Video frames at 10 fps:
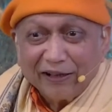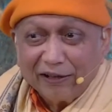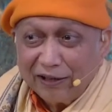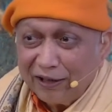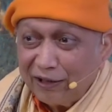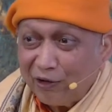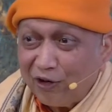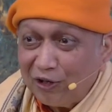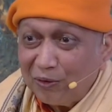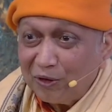that
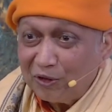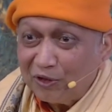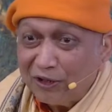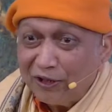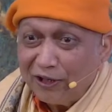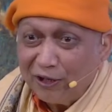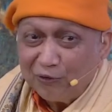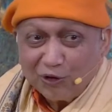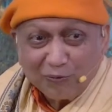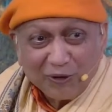they, all
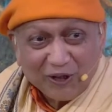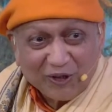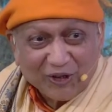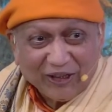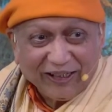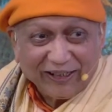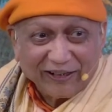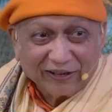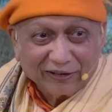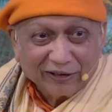children would be
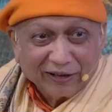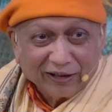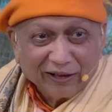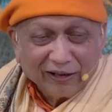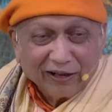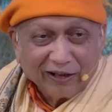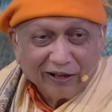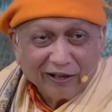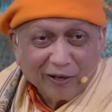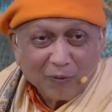trained
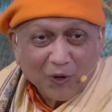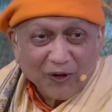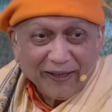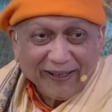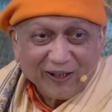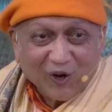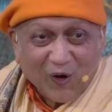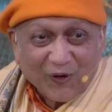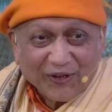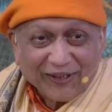in the
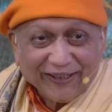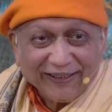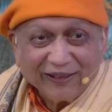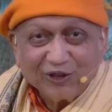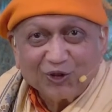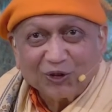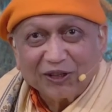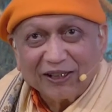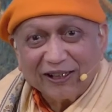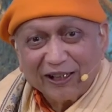demonic doctrine
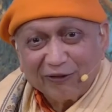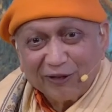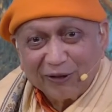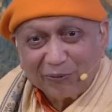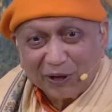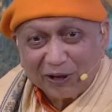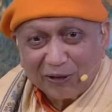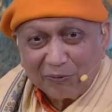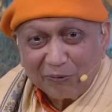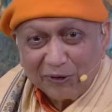so that they will
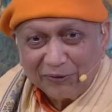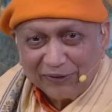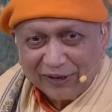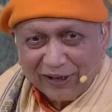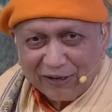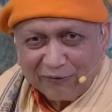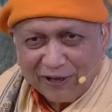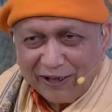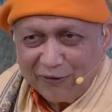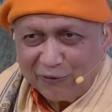become
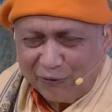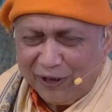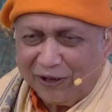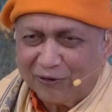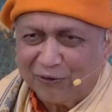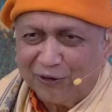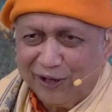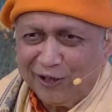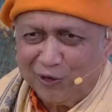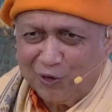uh, very fit,
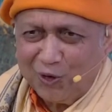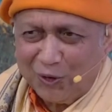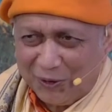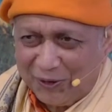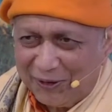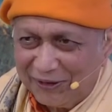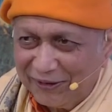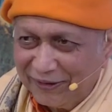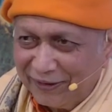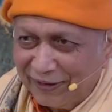very
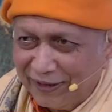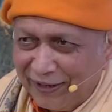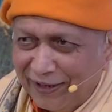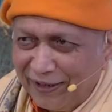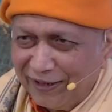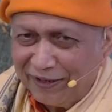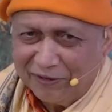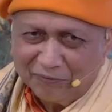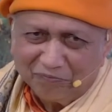good uh,